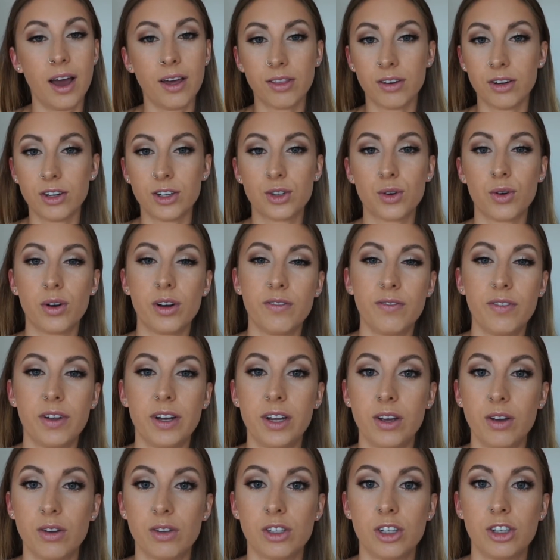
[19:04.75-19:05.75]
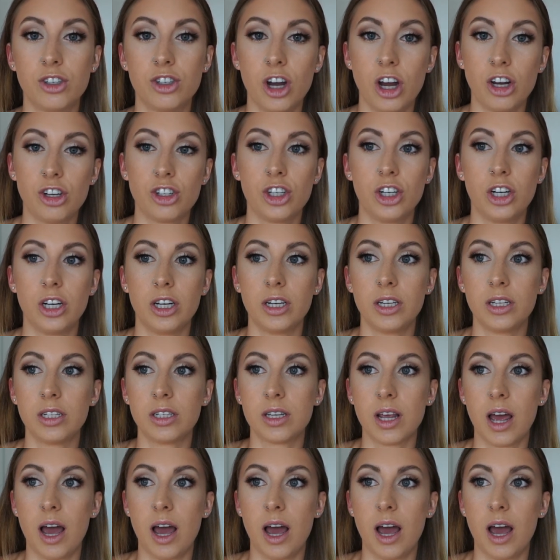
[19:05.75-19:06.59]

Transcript: other sort of video suggestions,